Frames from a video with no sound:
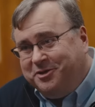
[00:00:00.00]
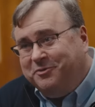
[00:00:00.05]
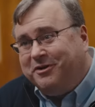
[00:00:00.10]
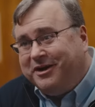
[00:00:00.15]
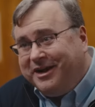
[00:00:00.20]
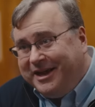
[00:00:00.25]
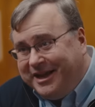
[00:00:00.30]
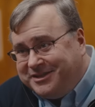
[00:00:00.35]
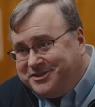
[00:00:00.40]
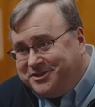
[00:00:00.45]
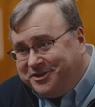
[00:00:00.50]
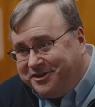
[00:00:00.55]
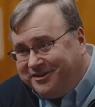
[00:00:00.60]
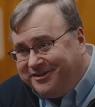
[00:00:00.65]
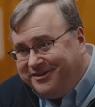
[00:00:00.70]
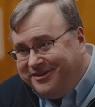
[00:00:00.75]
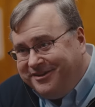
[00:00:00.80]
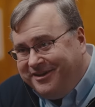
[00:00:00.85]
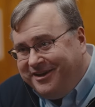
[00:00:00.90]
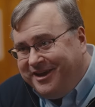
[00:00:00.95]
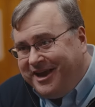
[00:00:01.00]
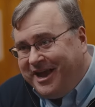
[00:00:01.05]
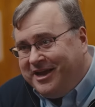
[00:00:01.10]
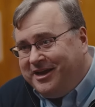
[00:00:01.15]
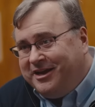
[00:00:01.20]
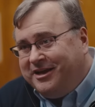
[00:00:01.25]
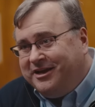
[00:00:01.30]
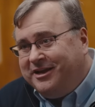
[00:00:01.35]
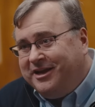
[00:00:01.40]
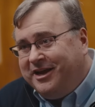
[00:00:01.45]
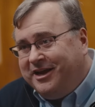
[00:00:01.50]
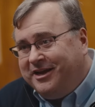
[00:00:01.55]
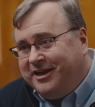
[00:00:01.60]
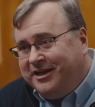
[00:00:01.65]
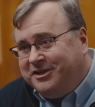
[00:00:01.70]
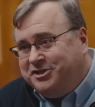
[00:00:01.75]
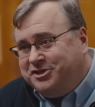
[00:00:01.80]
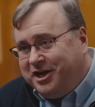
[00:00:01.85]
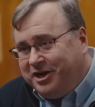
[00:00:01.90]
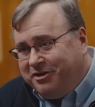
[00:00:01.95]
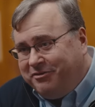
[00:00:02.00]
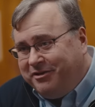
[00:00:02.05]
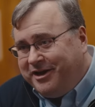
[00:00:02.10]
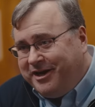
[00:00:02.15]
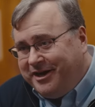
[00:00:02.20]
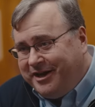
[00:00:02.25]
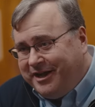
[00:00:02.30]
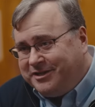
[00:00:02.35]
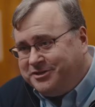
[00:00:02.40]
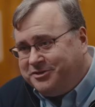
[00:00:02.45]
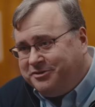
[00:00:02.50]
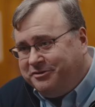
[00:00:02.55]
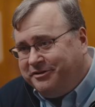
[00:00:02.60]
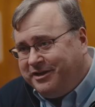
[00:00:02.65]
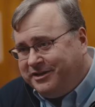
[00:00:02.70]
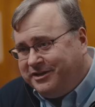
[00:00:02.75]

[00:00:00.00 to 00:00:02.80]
you want an answer. And a generated answer